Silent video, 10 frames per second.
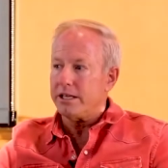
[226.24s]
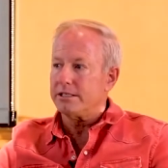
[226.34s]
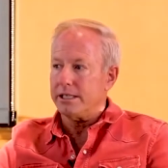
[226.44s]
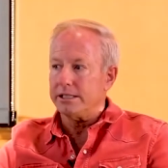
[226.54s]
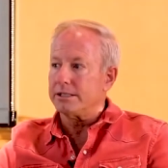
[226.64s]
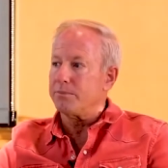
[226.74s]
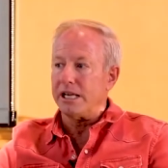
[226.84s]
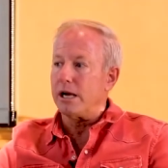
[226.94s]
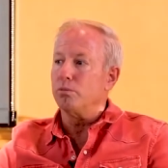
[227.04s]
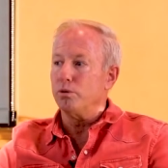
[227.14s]
of these things have
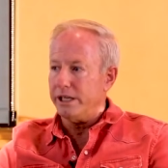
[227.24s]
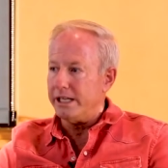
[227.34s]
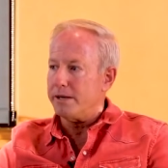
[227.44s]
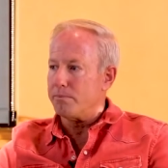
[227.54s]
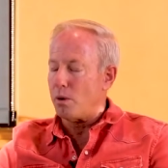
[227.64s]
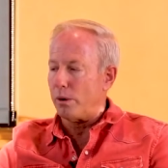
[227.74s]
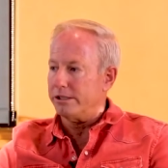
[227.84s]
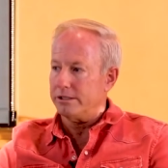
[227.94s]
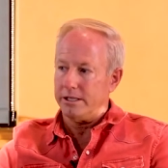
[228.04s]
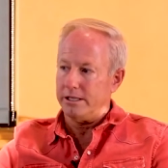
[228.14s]
become really
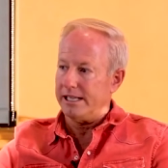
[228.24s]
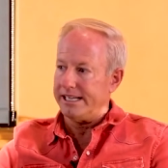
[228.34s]
important to the